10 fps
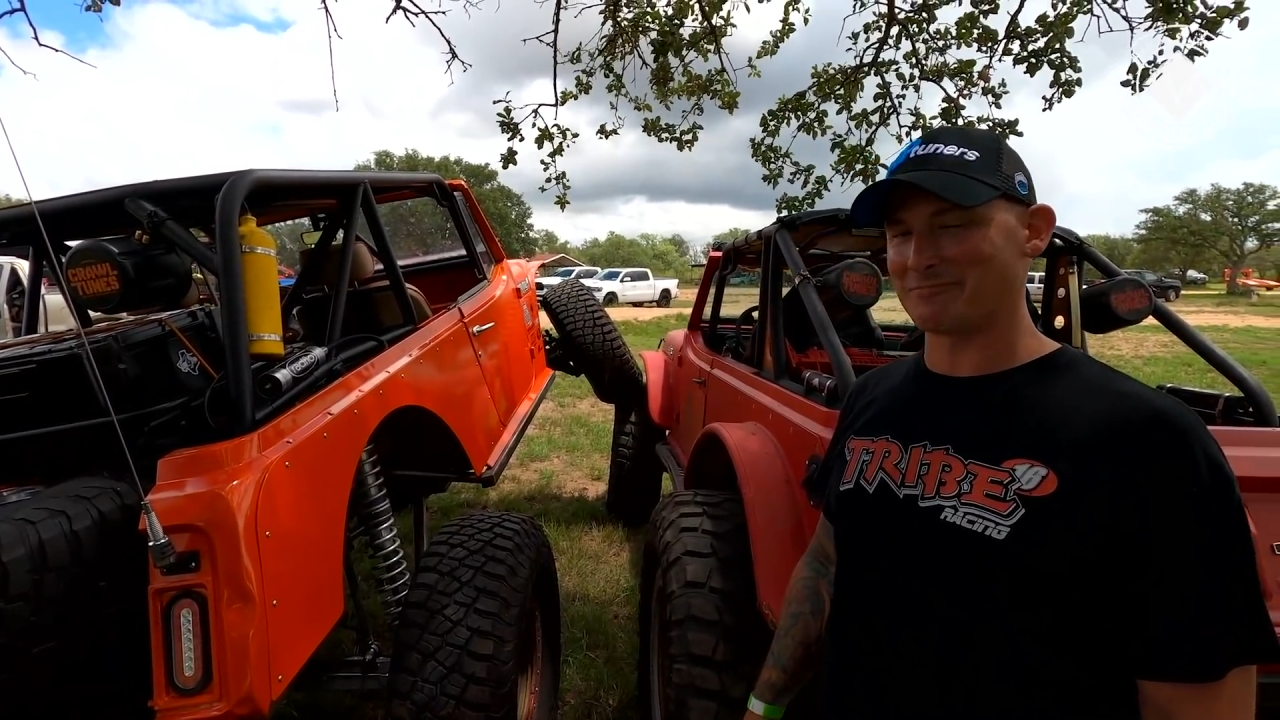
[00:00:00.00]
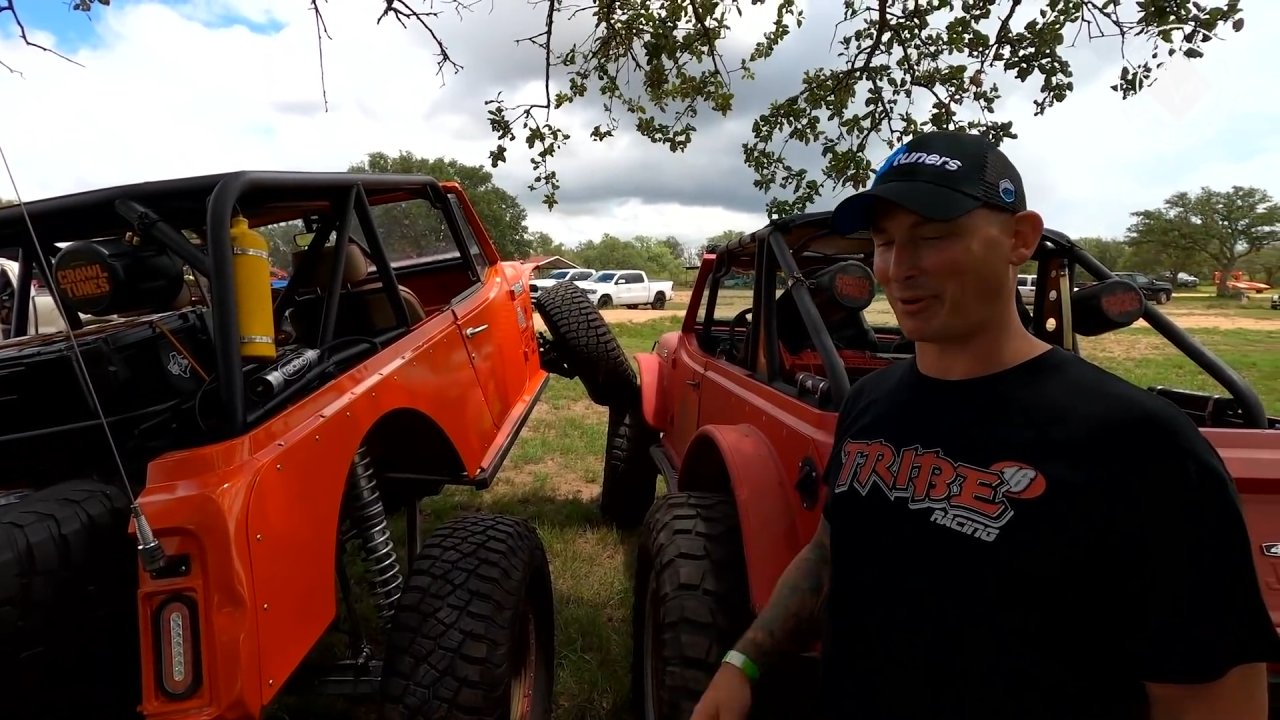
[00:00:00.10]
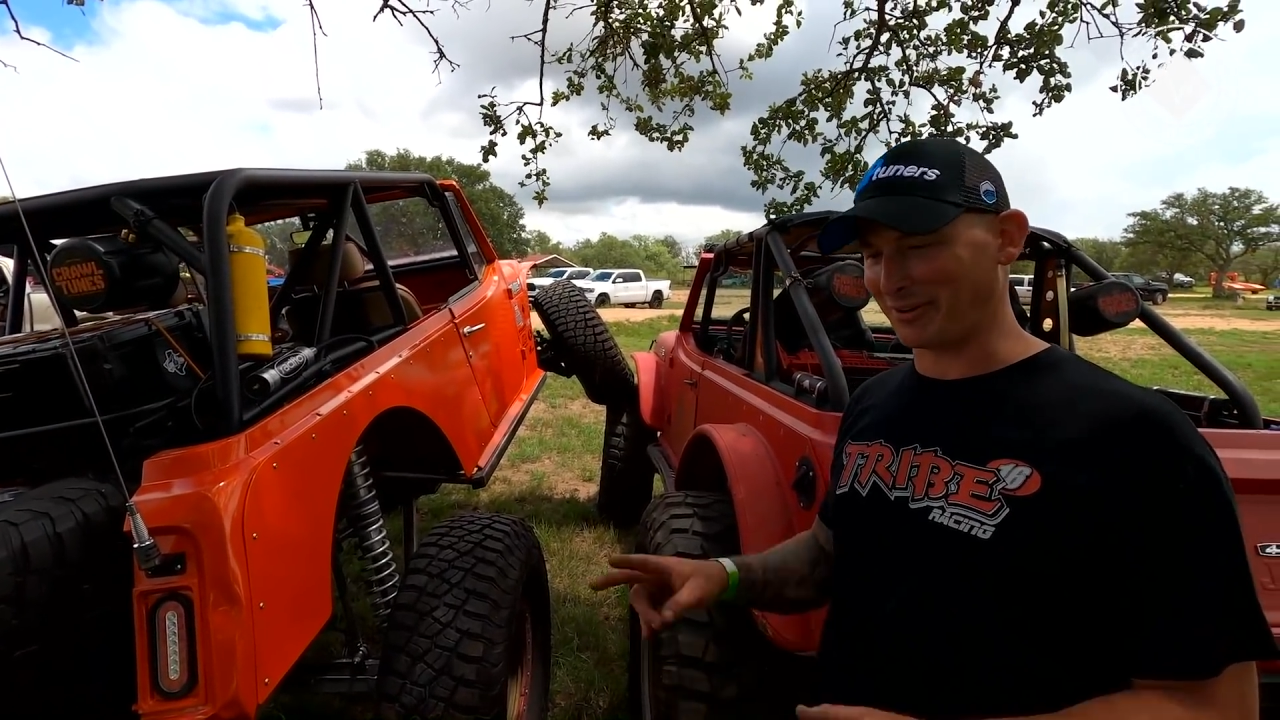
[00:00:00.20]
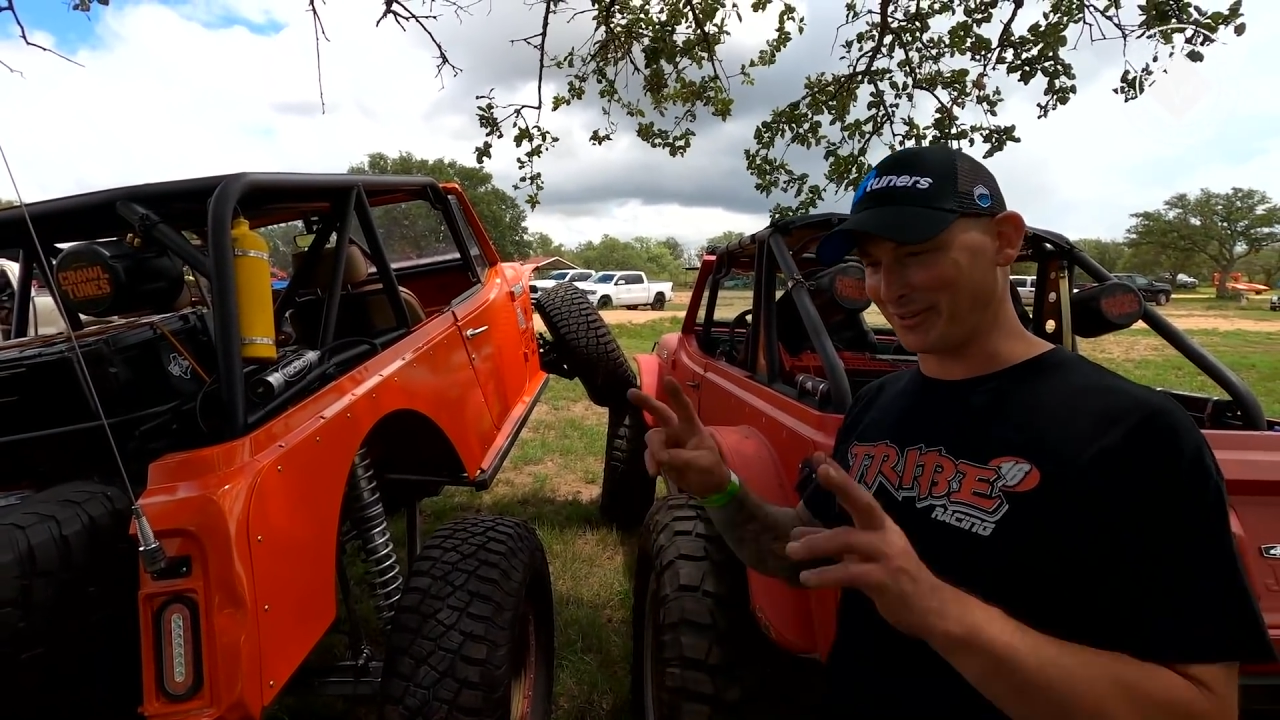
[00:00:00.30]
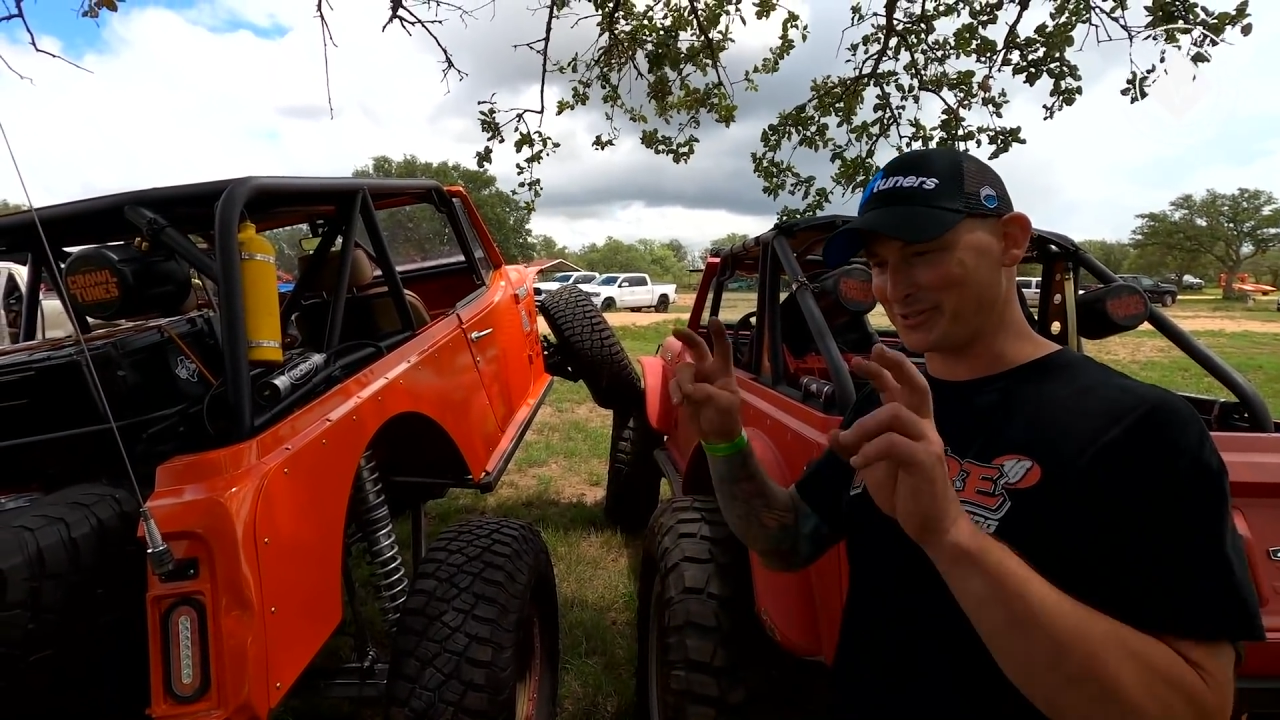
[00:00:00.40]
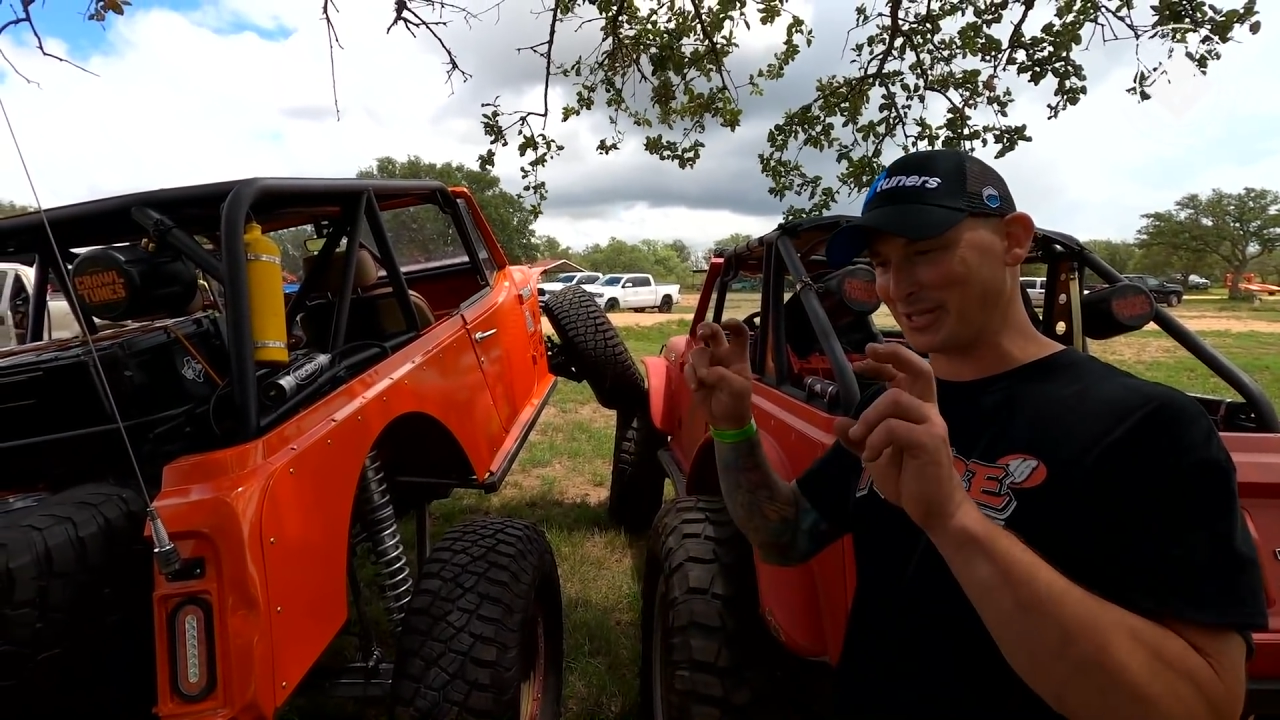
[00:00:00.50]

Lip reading: part of the